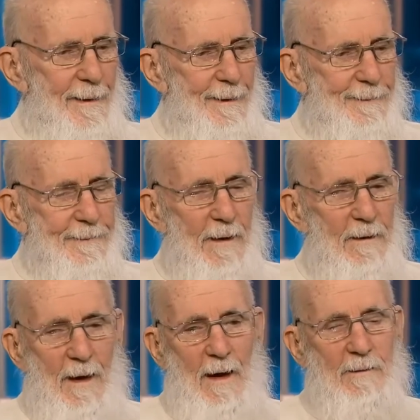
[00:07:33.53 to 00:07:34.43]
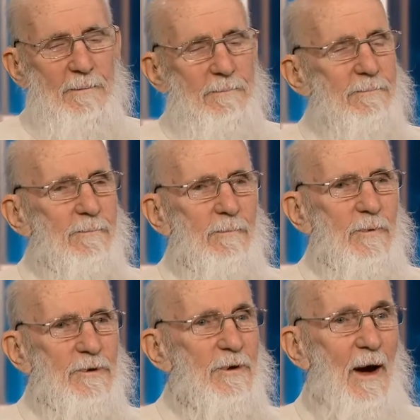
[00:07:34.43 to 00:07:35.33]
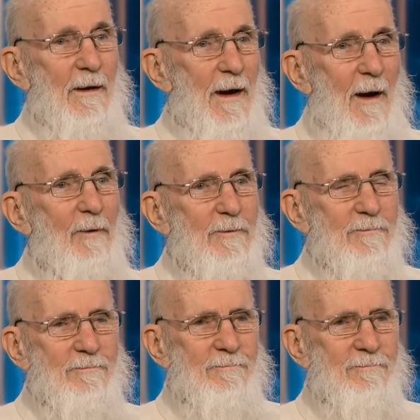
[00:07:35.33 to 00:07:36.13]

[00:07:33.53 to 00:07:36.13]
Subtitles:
and a lot was cut out.